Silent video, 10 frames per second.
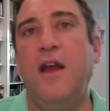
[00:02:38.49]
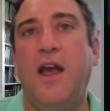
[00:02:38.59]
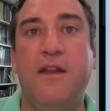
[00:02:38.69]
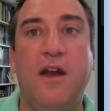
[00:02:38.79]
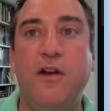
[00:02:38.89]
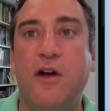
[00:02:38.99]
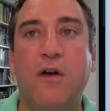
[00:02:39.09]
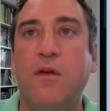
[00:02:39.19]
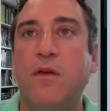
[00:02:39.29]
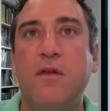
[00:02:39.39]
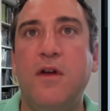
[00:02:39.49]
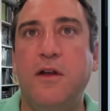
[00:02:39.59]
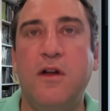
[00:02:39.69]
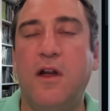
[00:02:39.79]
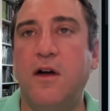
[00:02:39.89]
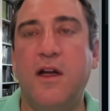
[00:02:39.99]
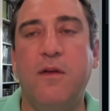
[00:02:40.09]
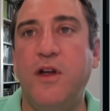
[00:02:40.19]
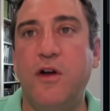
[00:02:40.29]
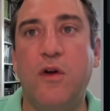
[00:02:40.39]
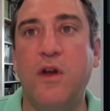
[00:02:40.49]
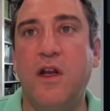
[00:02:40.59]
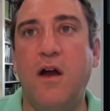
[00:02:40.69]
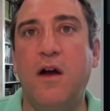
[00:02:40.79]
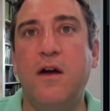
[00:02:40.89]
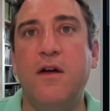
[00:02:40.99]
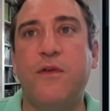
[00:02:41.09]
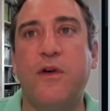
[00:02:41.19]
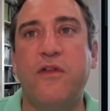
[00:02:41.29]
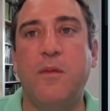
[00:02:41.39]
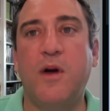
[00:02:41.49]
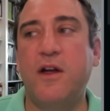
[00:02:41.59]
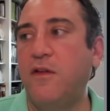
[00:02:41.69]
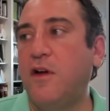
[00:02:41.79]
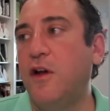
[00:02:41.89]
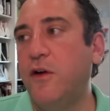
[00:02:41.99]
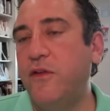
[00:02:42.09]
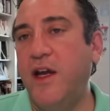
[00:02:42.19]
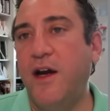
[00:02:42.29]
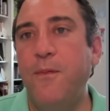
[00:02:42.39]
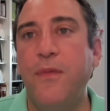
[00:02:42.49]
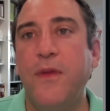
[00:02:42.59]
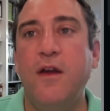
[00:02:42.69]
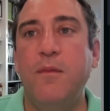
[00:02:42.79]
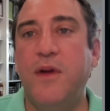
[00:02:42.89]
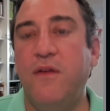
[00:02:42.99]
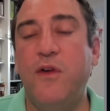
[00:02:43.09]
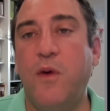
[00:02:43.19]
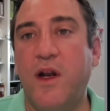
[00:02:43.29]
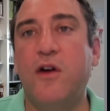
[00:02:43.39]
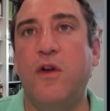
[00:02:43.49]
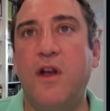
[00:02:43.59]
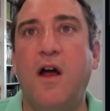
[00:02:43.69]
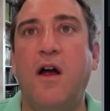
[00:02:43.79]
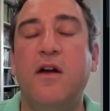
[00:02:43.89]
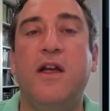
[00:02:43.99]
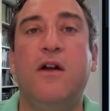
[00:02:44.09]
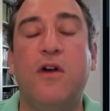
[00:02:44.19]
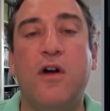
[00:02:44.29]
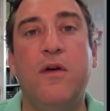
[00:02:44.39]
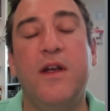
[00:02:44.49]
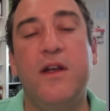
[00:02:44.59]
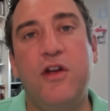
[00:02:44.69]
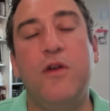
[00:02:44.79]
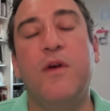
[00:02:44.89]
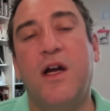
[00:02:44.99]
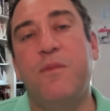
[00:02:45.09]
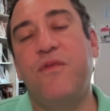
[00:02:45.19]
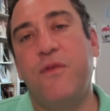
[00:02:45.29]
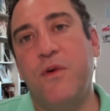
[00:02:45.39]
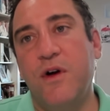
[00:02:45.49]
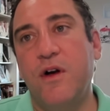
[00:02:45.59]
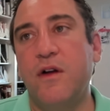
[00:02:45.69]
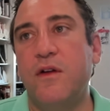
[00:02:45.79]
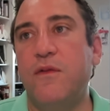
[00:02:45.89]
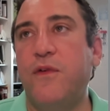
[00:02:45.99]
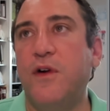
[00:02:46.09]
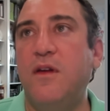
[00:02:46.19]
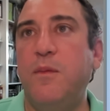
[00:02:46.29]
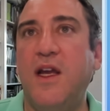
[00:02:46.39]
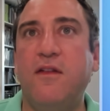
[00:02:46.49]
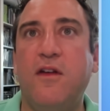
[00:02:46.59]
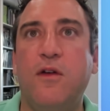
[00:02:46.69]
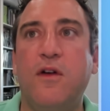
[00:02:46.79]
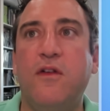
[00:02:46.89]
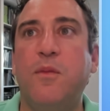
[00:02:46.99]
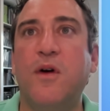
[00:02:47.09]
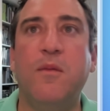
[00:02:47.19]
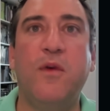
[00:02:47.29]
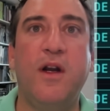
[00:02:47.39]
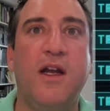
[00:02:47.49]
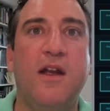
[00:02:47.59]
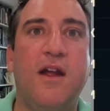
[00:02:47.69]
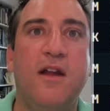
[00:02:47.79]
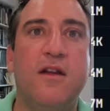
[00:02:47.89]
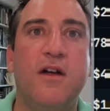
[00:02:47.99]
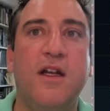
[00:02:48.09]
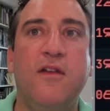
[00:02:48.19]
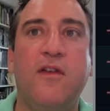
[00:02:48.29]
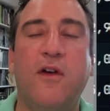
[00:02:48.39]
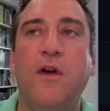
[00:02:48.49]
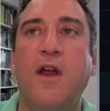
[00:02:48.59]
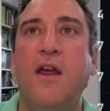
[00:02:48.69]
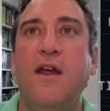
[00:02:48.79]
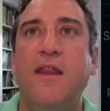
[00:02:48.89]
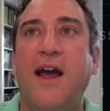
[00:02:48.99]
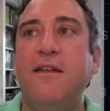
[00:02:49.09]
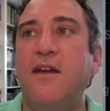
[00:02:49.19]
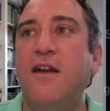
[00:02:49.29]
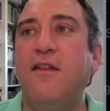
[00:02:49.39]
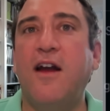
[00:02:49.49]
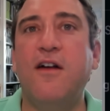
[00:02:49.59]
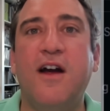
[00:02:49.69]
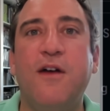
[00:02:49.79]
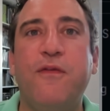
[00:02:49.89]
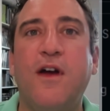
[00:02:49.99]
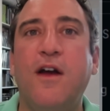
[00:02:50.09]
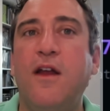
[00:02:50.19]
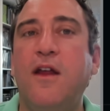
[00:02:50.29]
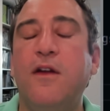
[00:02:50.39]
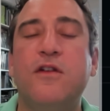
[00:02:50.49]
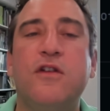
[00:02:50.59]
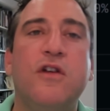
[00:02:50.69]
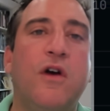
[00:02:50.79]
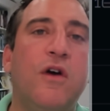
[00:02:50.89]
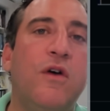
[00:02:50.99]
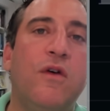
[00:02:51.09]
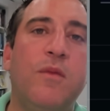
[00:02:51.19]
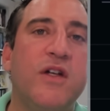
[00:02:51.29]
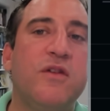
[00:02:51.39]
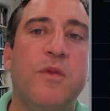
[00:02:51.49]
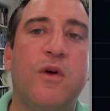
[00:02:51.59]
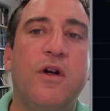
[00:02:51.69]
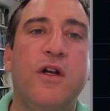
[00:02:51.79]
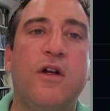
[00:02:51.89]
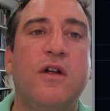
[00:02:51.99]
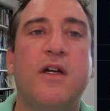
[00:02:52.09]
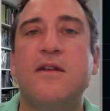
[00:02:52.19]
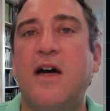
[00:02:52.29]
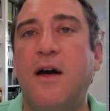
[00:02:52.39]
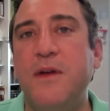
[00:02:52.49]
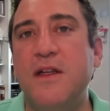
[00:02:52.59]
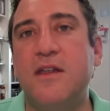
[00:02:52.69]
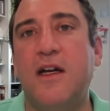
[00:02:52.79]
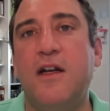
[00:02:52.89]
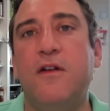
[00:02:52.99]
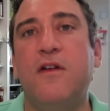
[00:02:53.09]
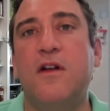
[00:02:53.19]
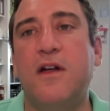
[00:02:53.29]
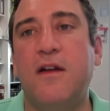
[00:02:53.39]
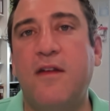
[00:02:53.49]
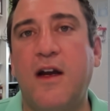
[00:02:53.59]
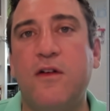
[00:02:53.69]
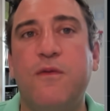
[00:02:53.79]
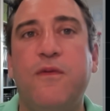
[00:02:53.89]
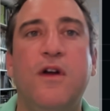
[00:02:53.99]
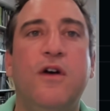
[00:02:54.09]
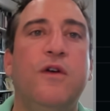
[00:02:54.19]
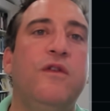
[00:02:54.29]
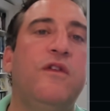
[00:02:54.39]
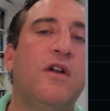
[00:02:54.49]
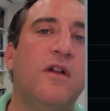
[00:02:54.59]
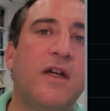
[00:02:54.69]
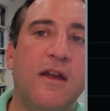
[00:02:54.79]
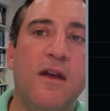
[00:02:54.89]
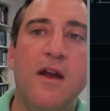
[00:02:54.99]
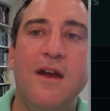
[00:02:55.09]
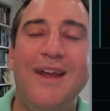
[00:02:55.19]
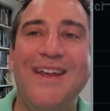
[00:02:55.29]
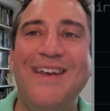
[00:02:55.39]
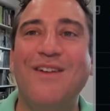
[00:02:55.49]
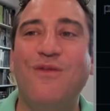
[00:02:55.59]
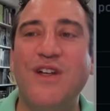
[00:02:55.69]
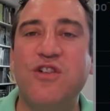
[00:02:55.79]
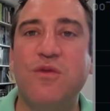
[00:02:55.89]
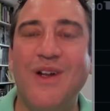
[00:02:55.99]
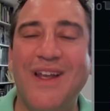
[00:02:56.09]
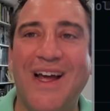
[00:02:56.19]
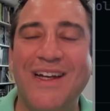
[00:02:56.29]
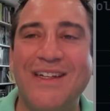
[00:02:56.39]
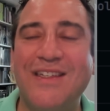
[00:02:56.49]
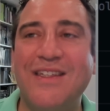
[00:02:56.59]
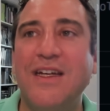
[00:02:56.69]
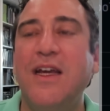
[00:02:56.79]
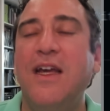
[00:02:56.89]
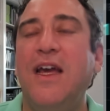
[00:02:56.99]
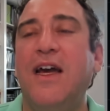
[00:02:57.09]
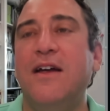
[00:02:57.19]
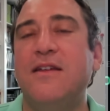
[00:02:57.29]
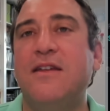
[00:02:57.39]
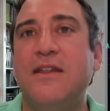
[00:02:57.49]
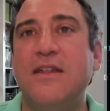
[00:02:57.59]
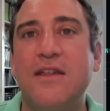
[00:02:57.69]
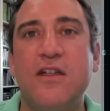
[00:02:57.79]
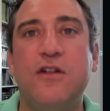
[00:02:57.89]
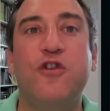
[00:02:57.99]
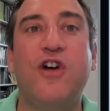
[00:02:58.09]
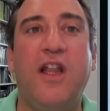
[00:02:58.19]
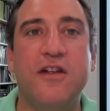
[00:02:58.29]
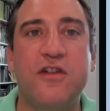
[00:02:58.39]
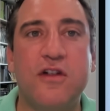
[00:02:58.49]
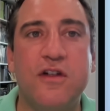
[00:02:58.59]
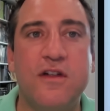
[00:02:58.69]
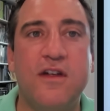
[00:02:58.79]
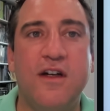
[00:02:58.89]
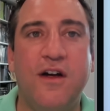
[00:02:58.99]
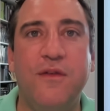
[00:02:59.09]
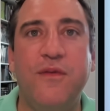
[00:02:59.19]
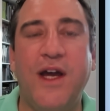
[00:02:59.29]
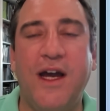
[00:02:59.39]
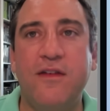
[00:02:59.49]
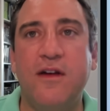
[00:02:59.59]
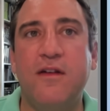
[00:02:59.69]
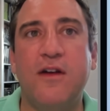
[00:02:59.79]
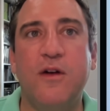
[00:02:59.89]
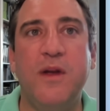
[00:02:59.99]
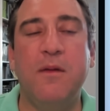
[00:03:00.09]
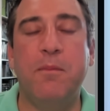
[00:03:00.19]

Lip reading: And then you go and you long. And then when you go long, of course, the market's closed now. But if you want to go long, it'll go and queue it up for it to be executed tomorrow morning at 9:30. So that's Insider Alpha. And there's so much more. You can look at top insiders. You can look at sector flows. You can look at individualized statistical clusters of assets that are being